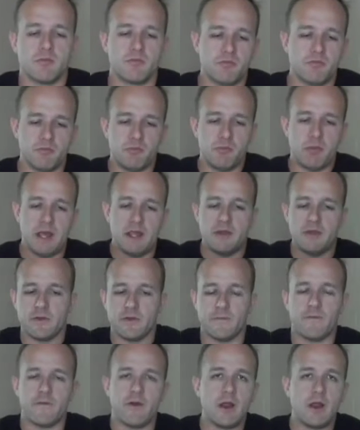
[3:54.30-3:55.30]
paint the
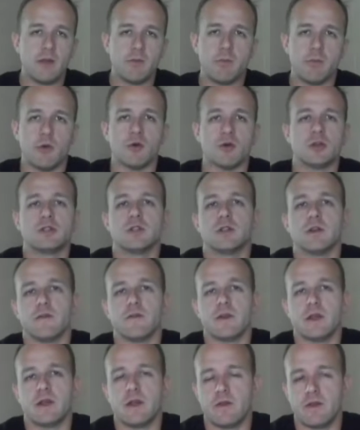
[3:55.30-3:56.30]
frame portion of it
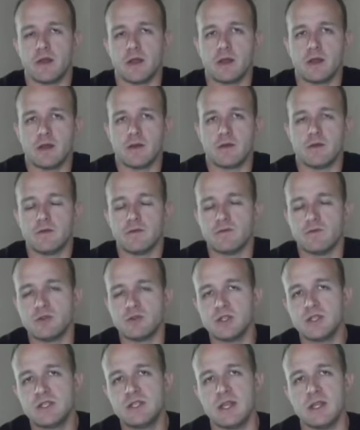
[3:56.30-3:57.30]
and then
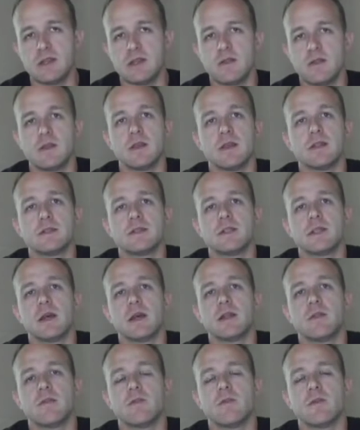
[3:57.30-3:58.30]
tint the inside the
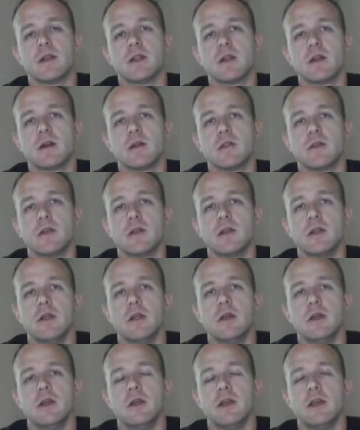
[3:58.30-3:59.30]
red color
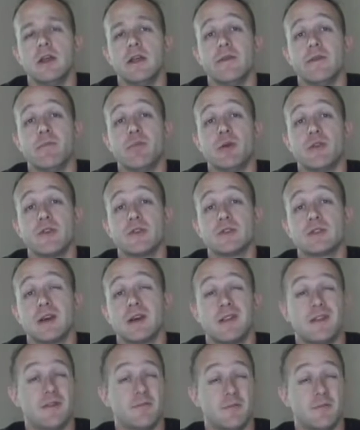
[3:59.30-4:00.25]
and then put those on, and then my